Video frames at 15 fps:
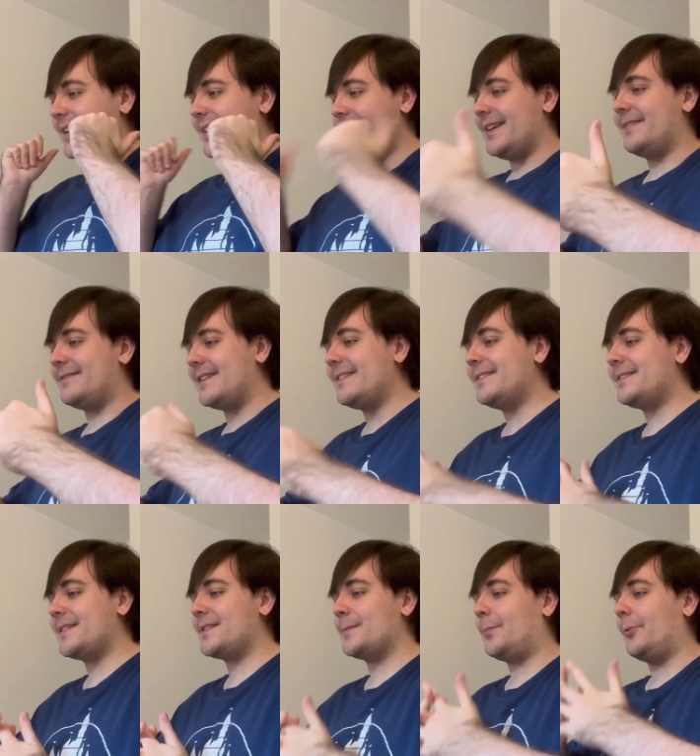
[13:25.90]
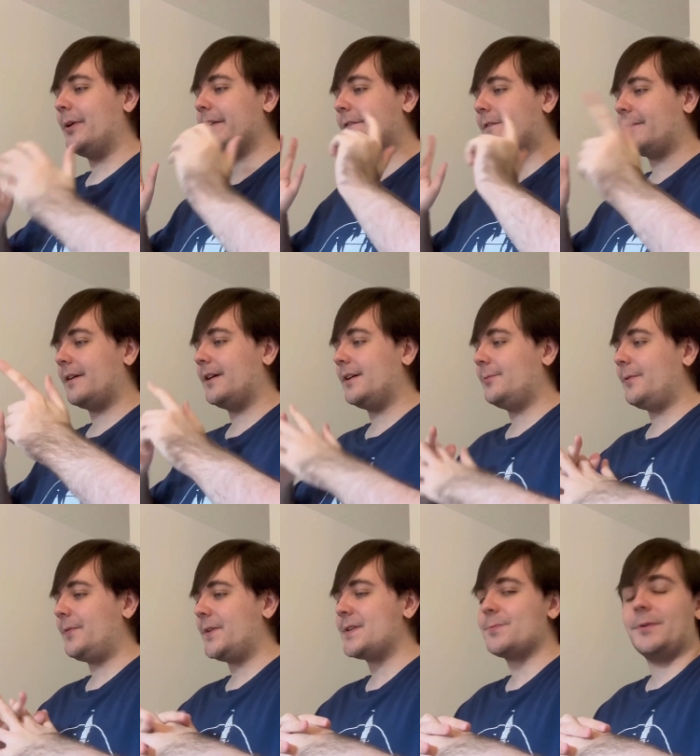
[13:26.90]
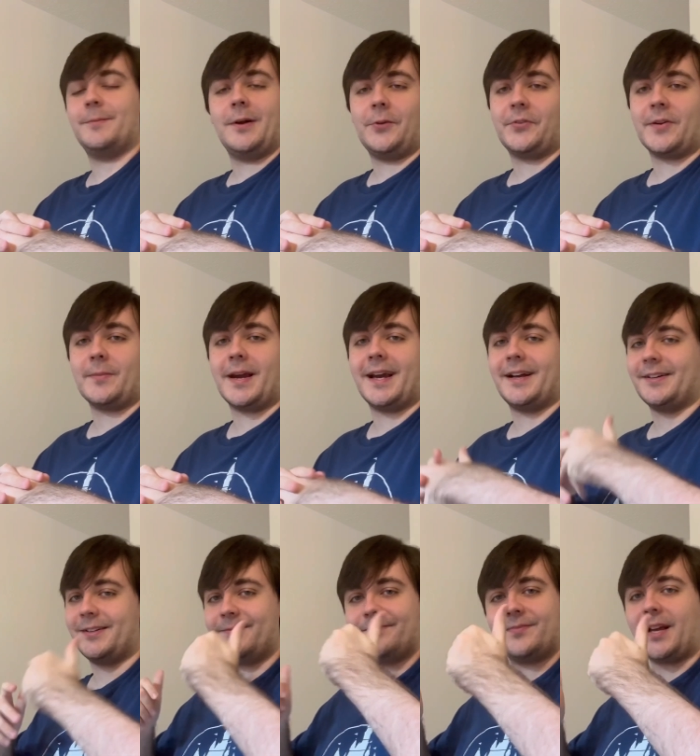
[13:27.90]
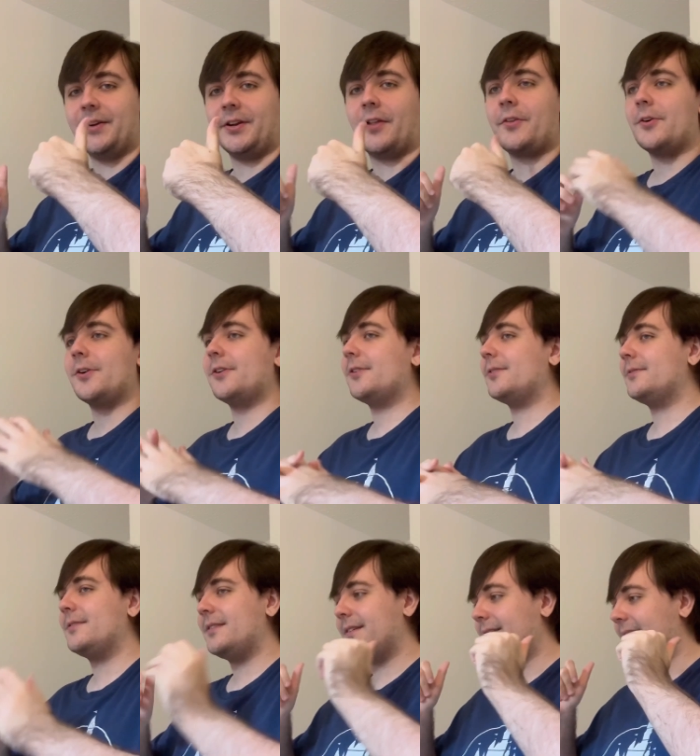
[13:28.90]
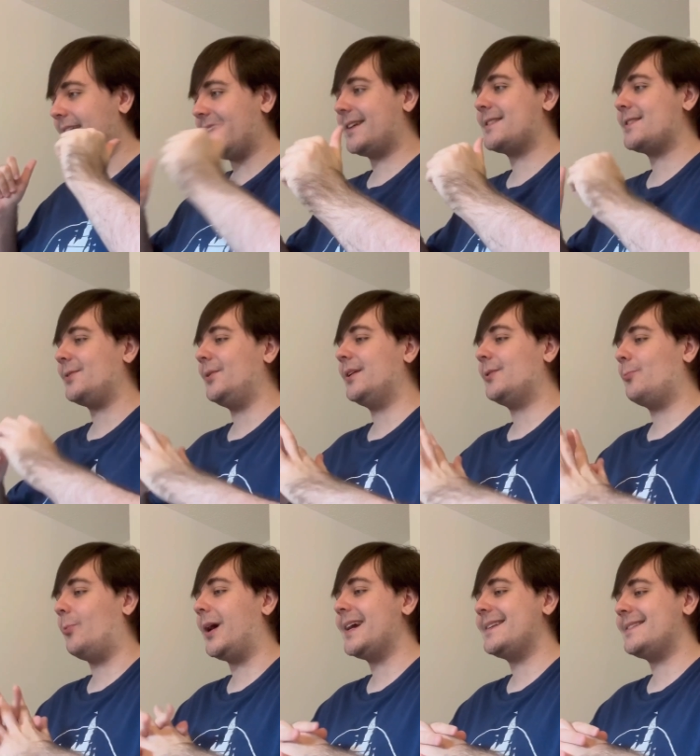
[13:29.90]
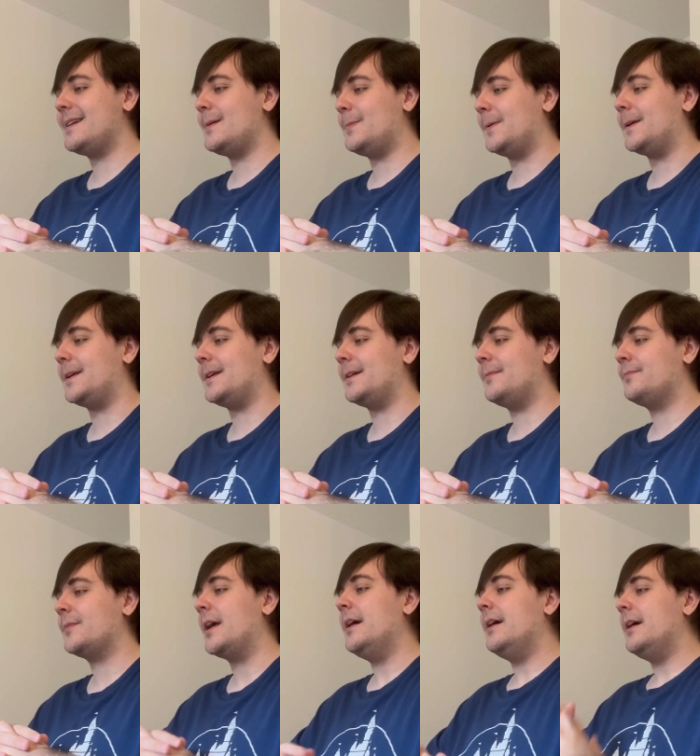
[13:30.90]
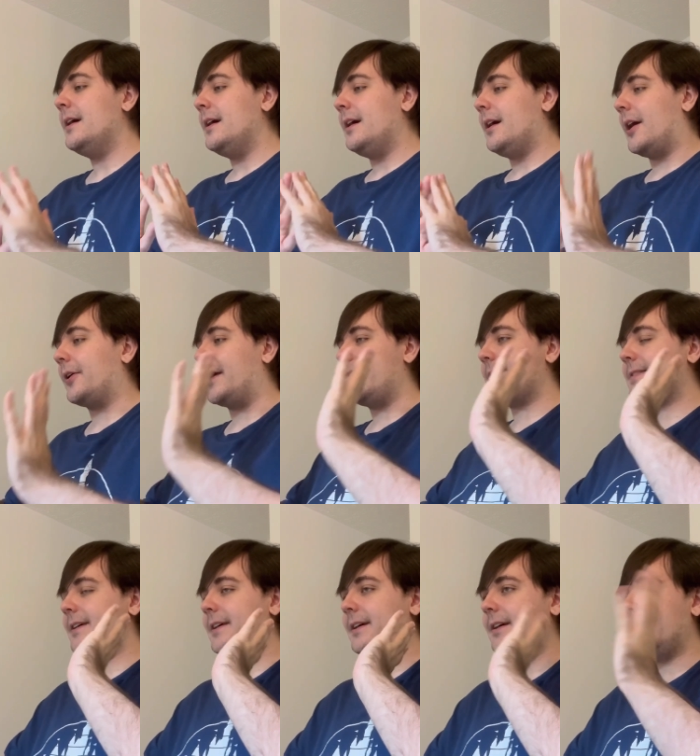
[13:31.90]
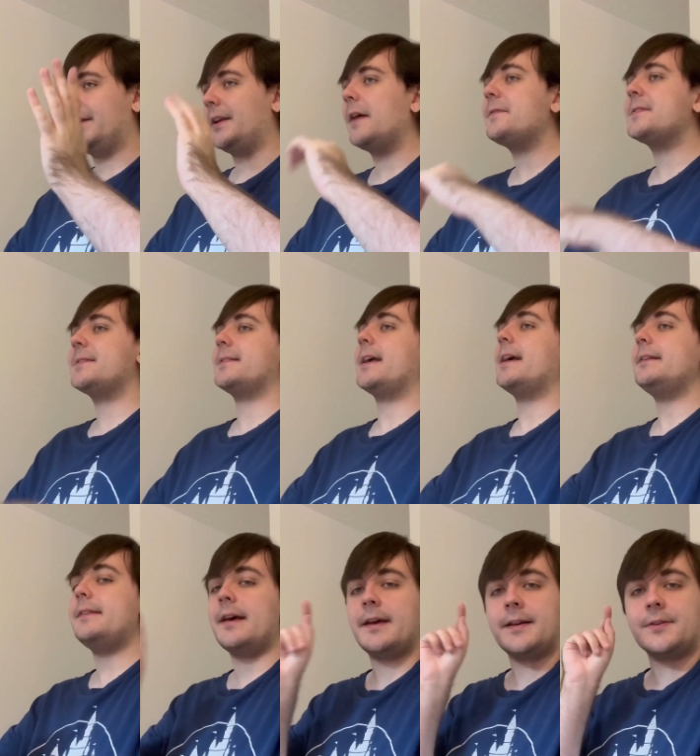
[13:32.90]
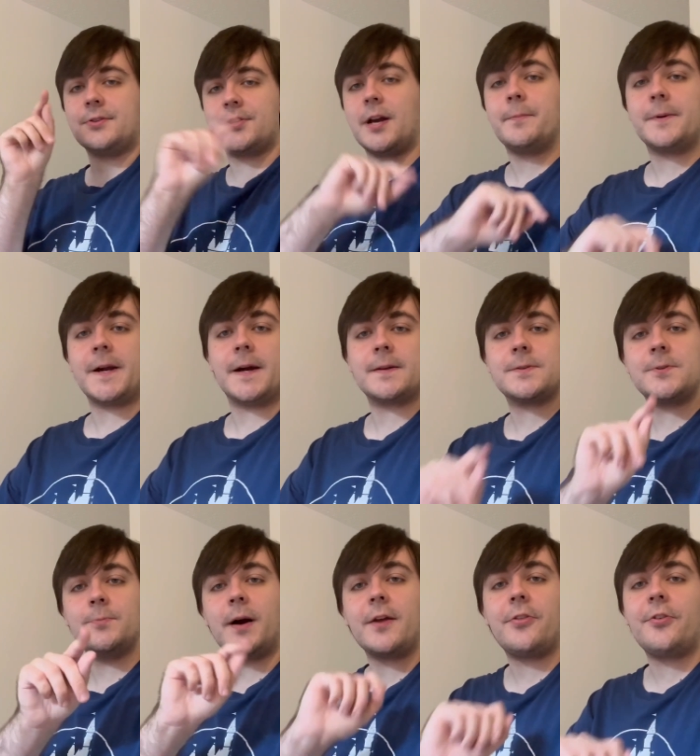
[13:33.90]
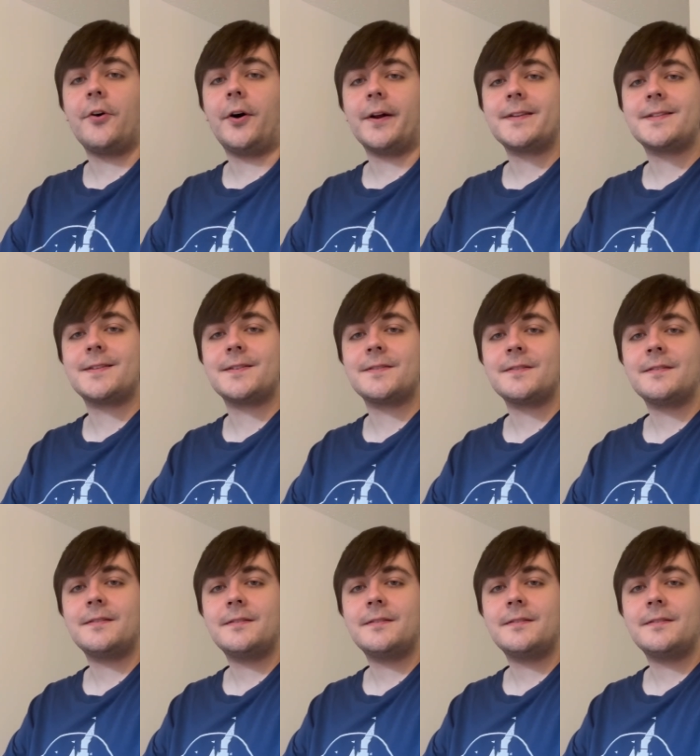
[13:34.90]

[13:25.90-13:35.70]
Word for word: You didn't disappoint uh, with this one, Melting Man. Another excellent YTP. All right, enough said. Jump cut to my thoughts